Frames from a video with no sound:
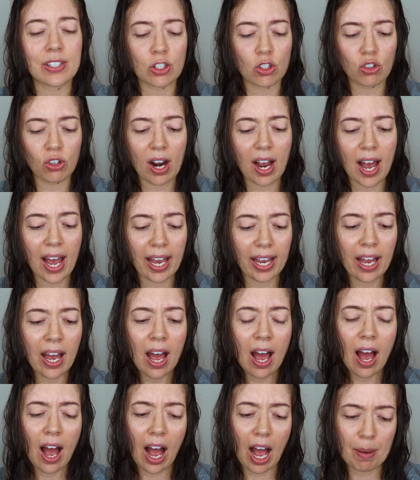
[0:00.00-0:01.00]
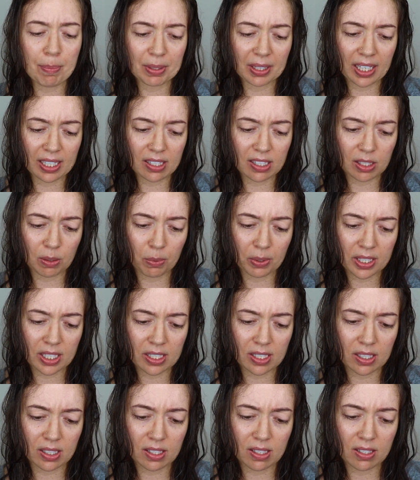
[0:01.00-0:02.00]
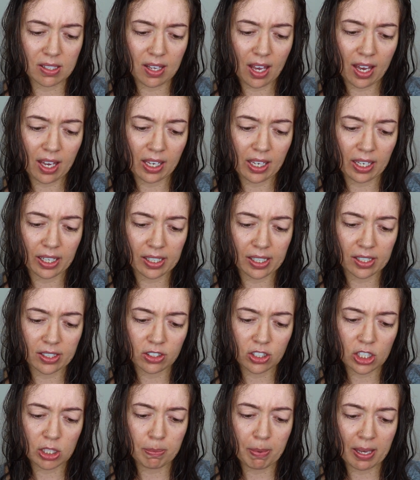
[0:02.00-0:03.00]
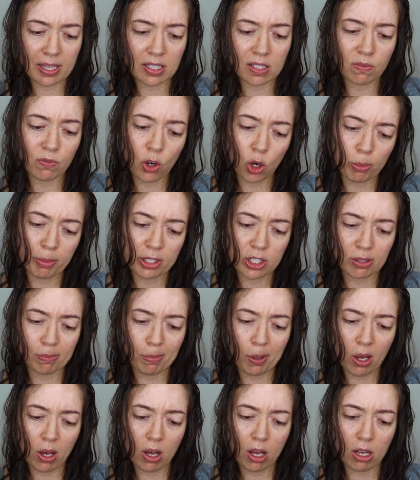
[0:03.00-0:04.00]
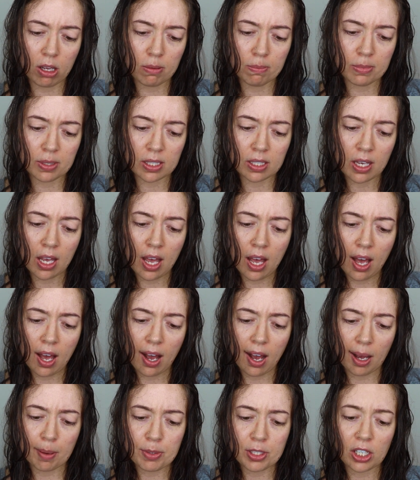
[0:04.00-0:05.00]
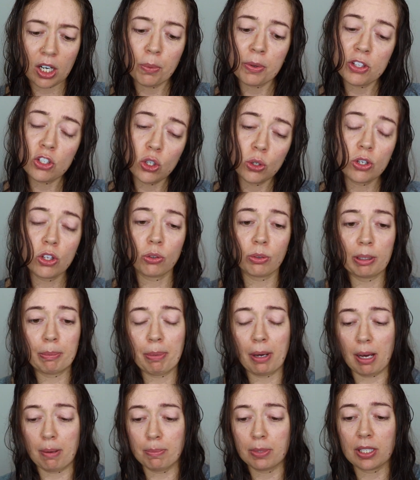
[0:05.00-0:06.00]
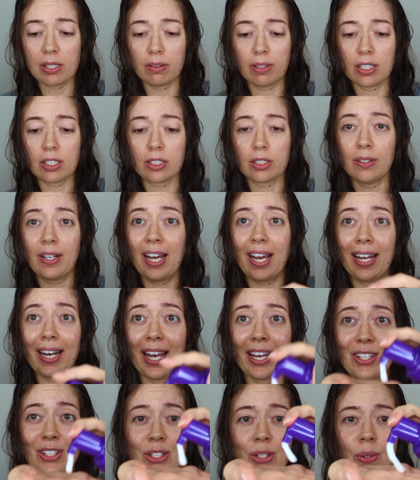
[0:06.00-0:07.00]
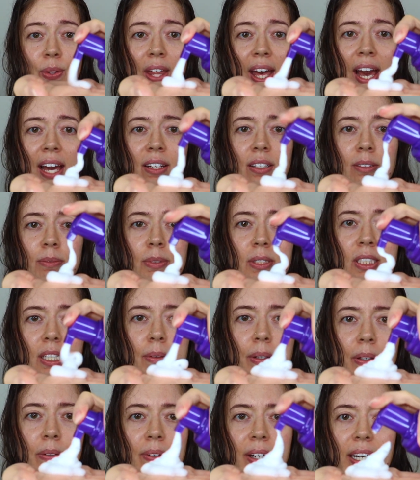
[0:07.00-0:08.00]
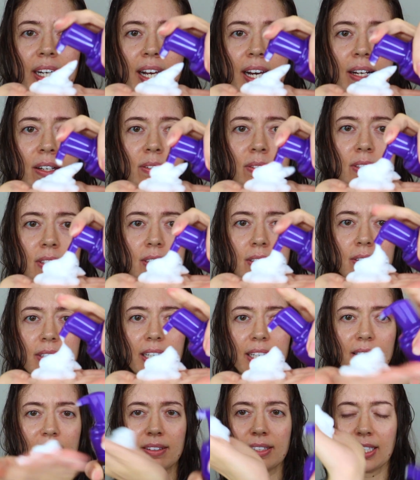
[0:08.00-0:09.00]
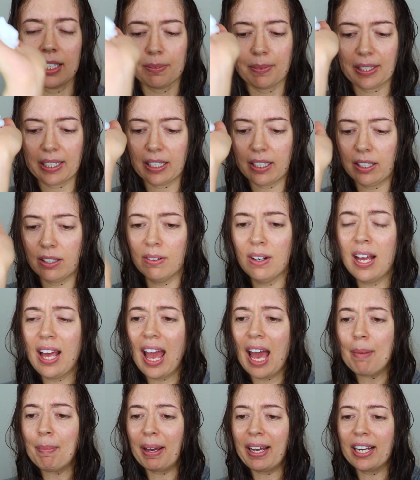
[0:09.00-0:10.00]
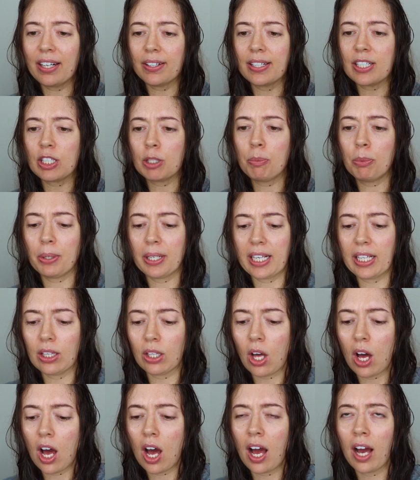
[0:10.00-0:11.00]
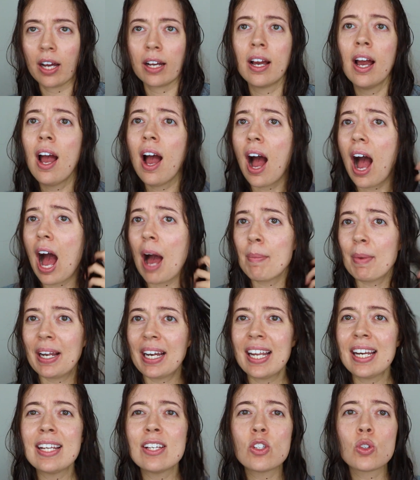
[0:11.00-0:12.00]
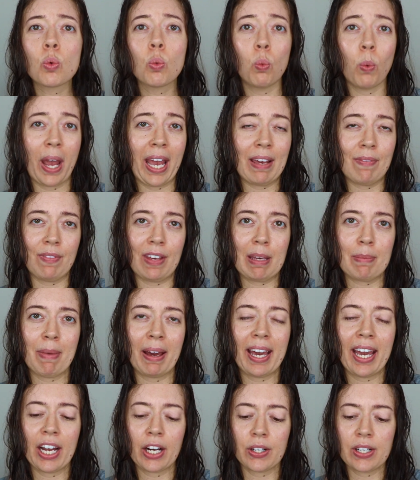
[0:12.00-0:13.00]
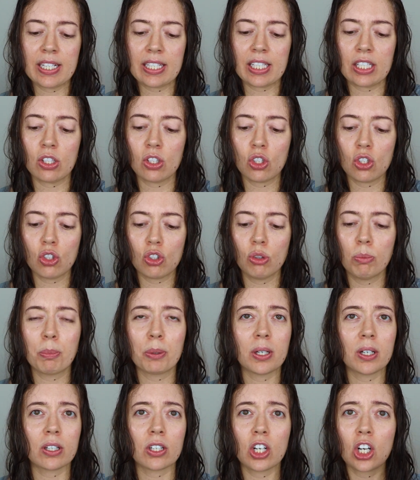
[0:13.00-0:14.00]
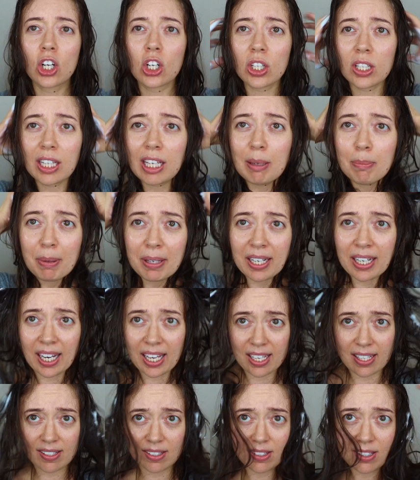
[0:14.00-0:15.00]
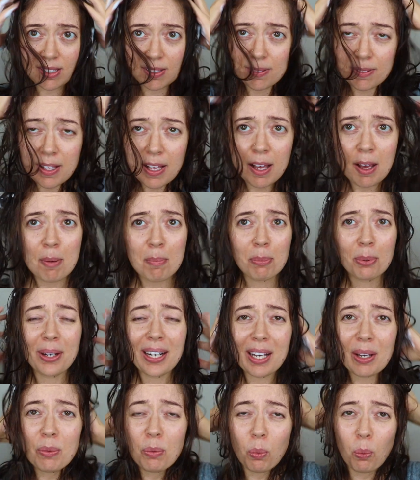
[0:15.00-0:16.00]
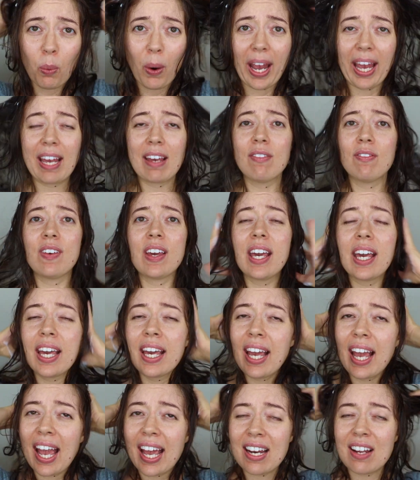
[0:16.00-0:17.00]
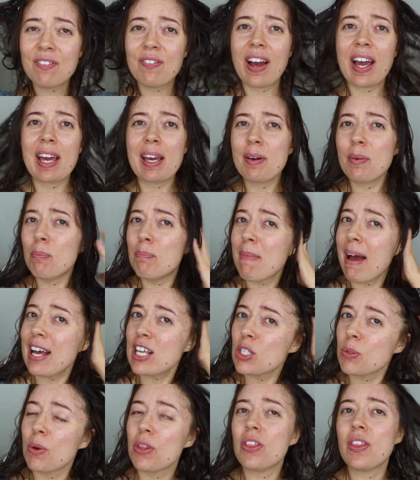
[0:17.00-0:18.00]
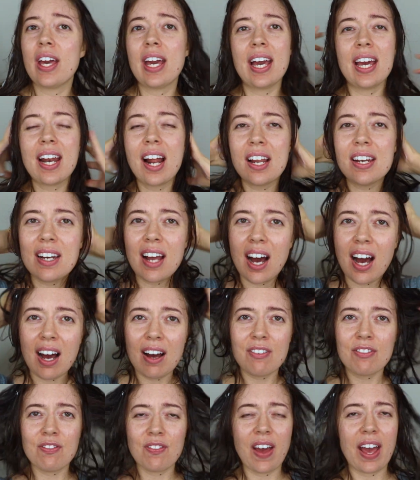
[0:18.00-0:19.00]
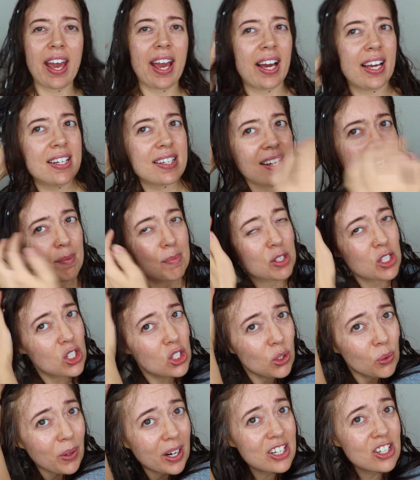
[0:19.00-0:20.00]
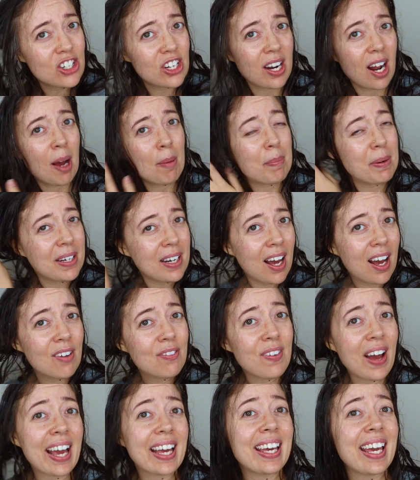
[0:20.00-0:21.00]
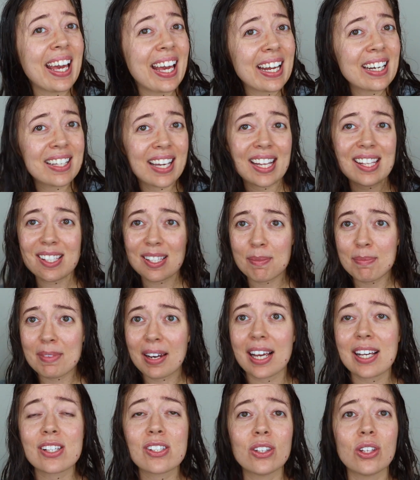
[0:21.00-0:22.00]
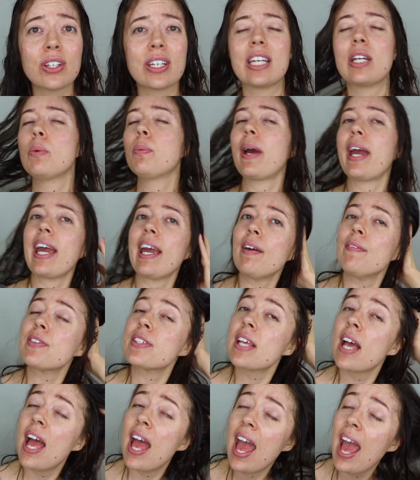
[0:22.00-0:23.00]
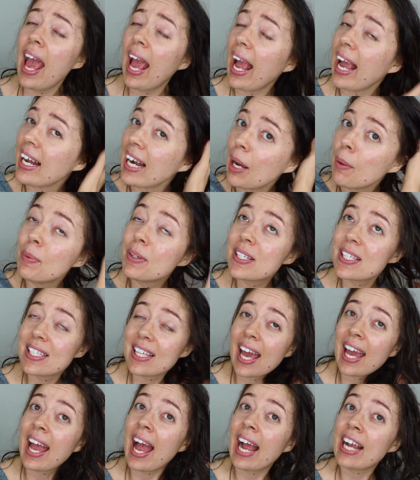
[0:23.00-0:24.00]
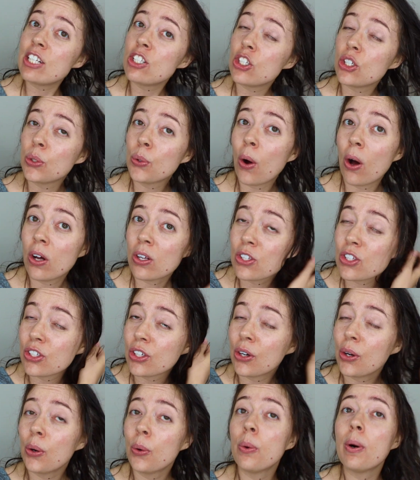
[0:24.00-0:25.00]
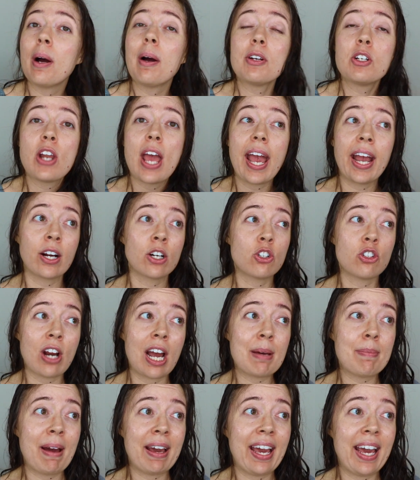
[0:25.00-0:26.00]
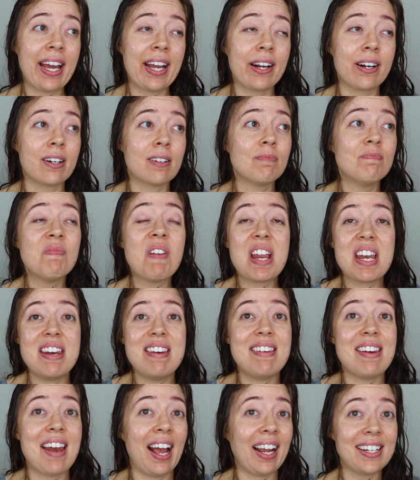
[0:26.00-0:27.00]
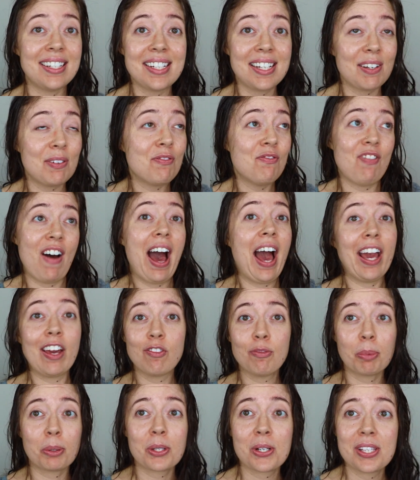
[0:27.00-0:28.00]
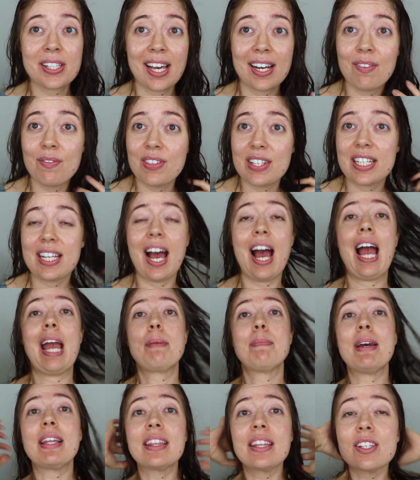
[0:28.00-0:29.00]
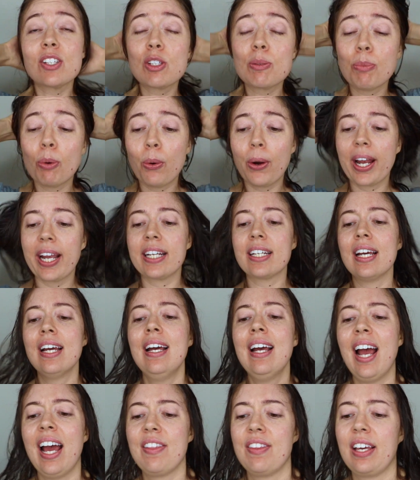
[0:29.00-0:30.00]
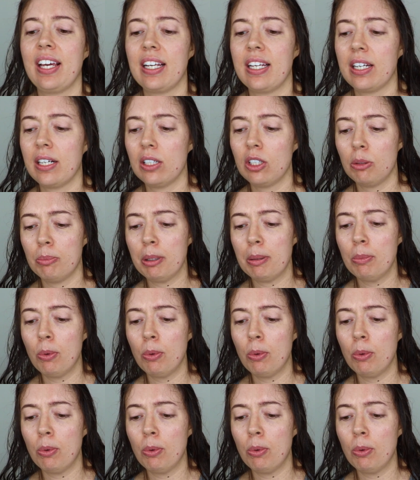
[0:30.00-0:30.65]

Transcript: is dry, but let's see, what does it say here? Dispense foam into palms. Start with 2 to 3 pumps. So let's go ahead and do that. Oh, it's coming right out. Okay, there we go. And my hair is pretty long, and it is wavy. My hair isn't super curly, but it is pretty wavy, and if I mess with it enough and scrunch it up enough, I can get some nice looking waves. And I will say I do also air dry my hair 95% of the time at this point. I think I need a little bit